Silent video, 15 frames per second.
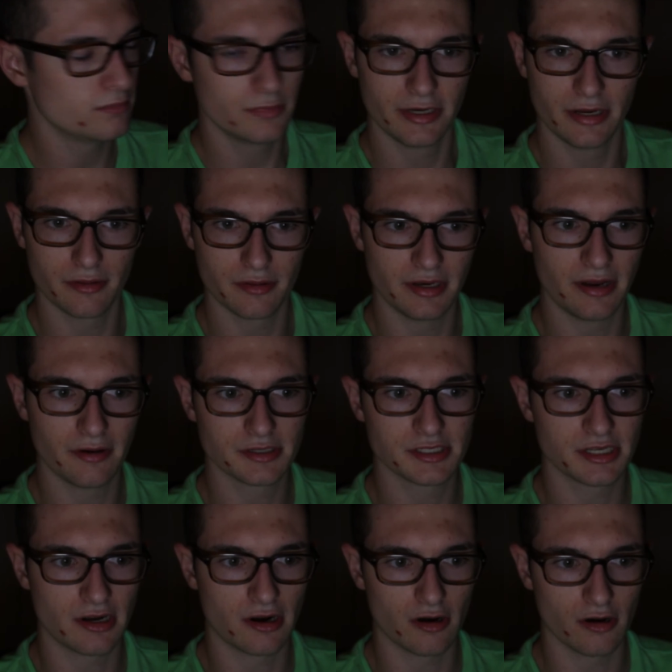nearest
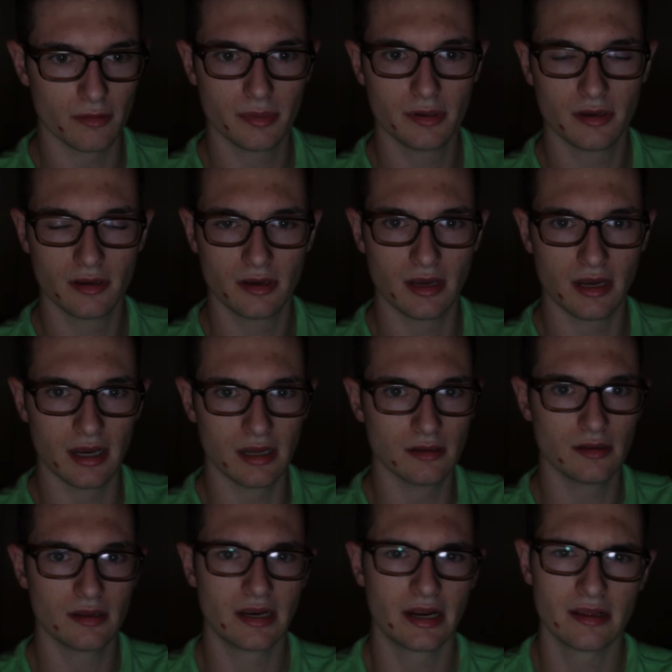the curb.
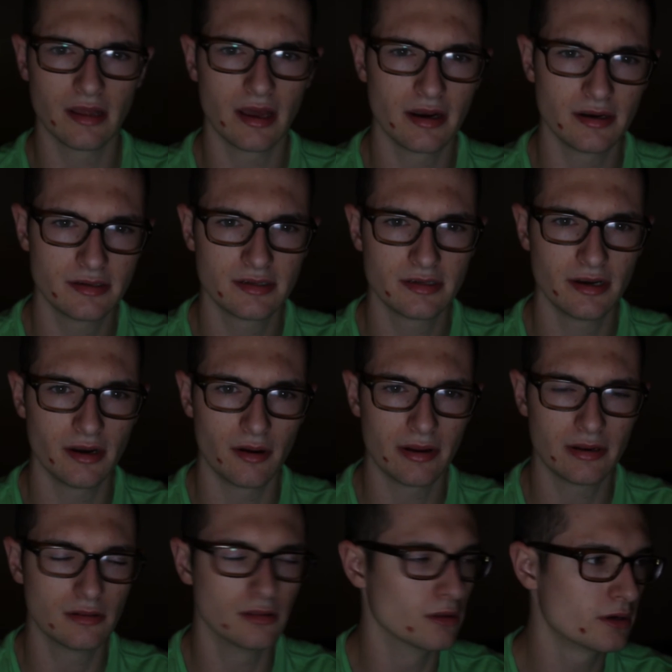And I
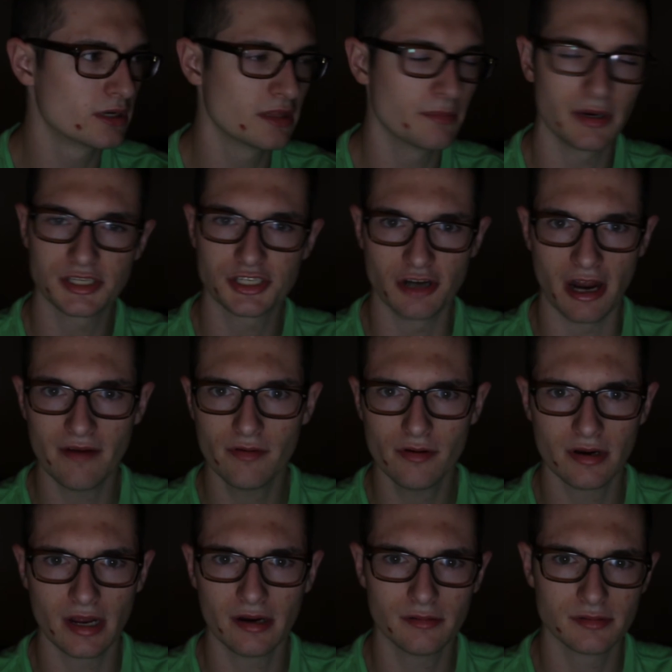looked at the bus driver,
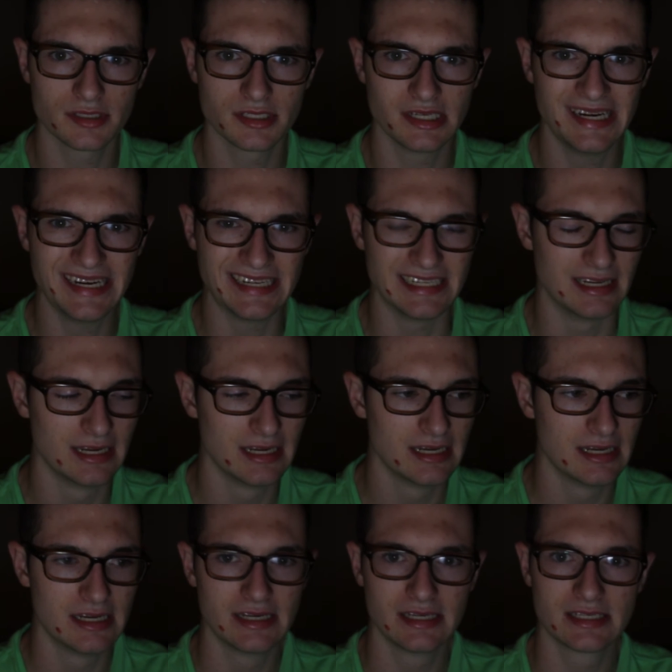and I don't see any
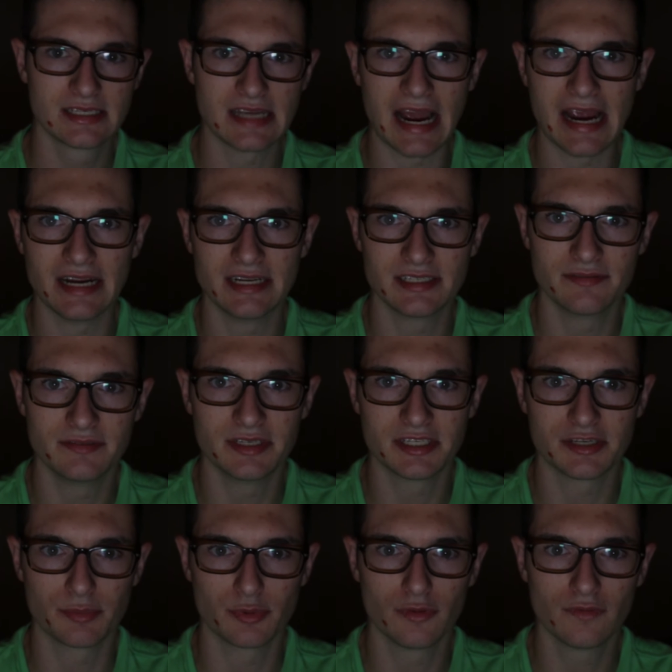signs of
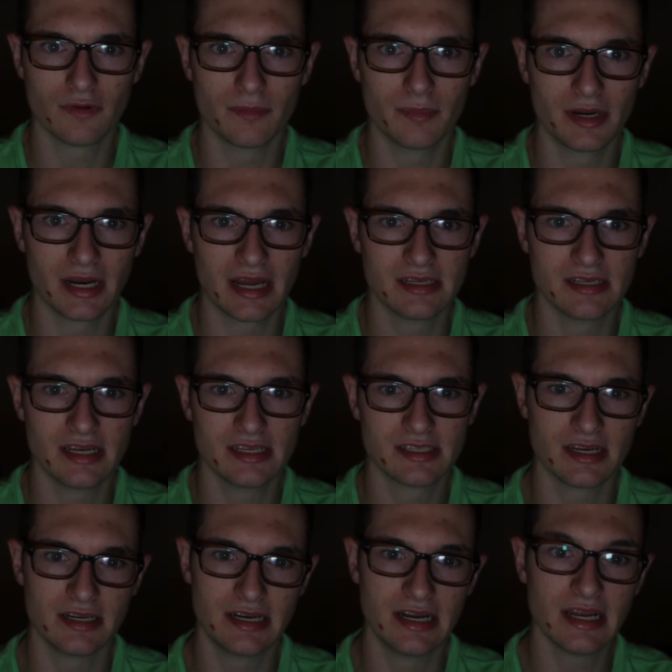disapproval. But as
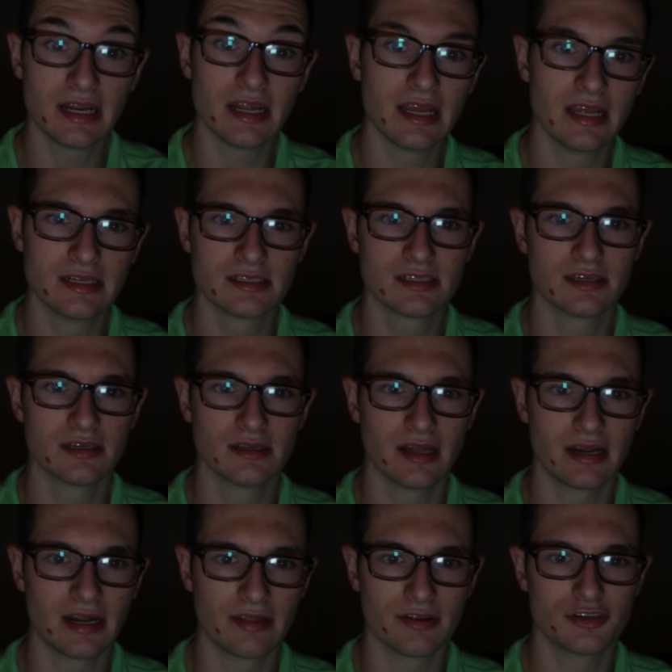I get into
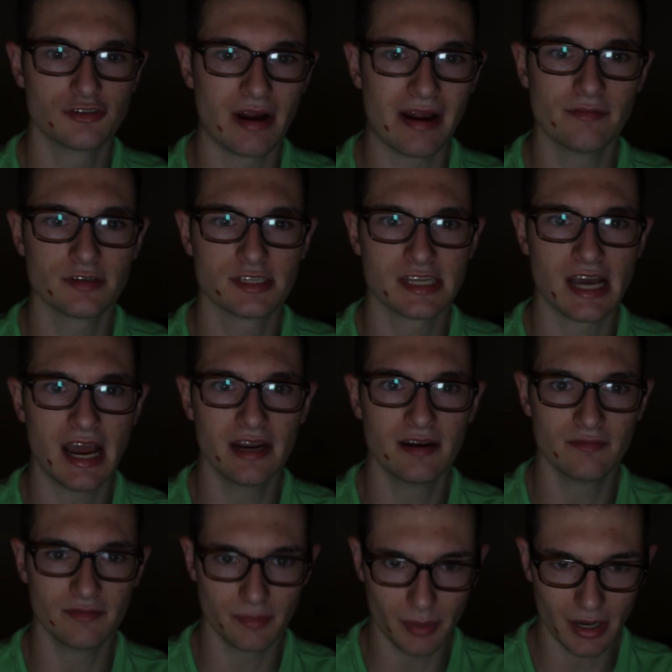like on the driver's side
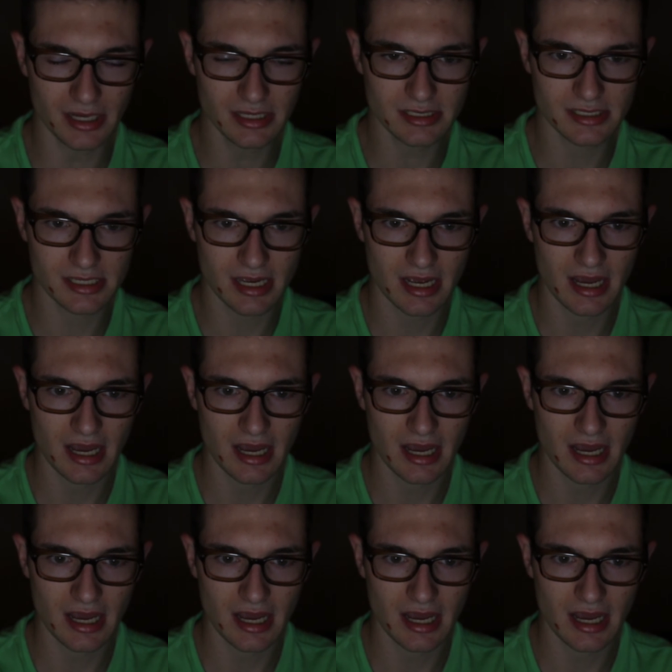of the bus